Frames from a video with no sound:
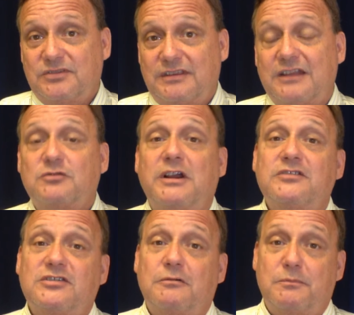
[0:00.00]
And that's why
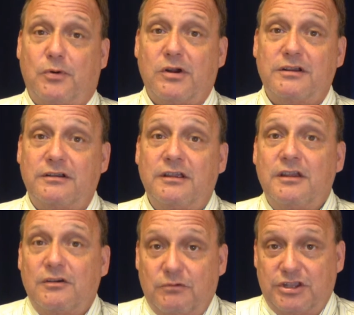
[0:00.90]
it's so important
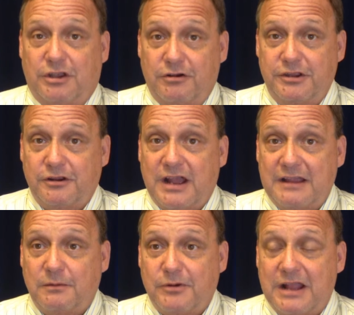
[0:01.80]
when you go to your
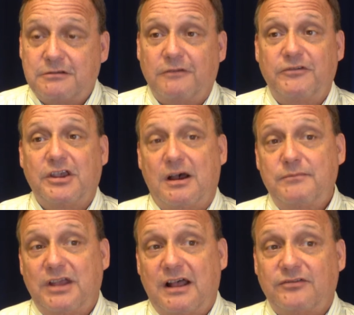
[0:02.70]
chiropractor, if you
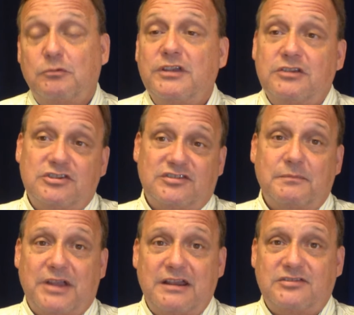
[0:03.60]
come to us, we'll get you
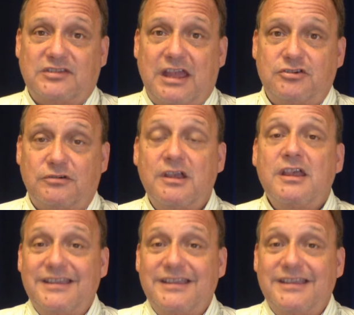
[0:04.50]
some kind of schedule.